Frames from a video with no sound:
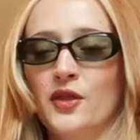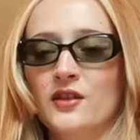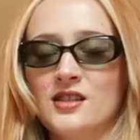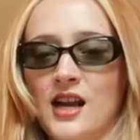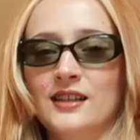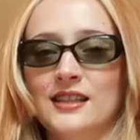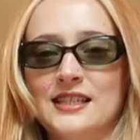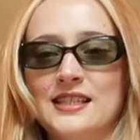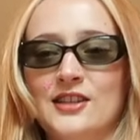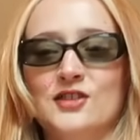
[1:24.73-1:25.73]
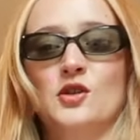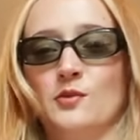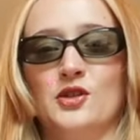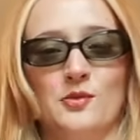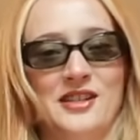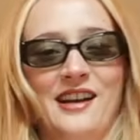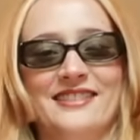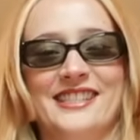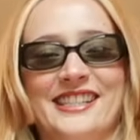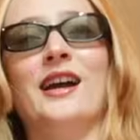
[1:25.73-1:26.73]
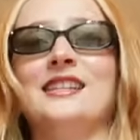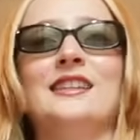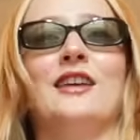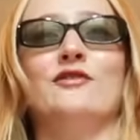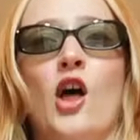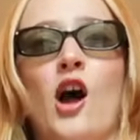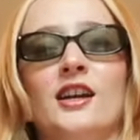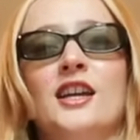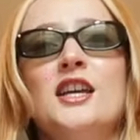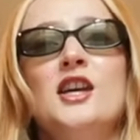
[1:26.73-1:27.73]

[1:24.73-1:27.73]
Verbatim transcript: stylists and super super talented i didn't like vlog